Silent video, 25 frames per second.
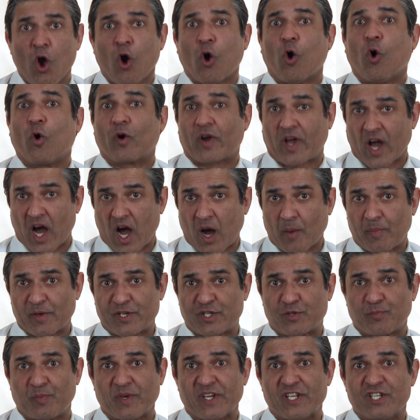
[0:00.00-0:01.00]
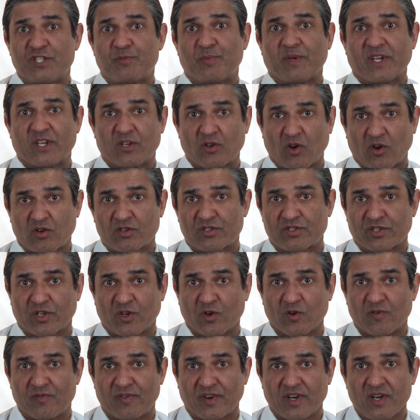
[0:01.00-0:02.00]
or garbage bins being knocked
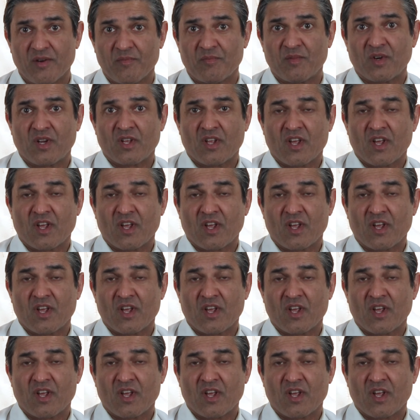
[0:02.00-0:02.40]
over.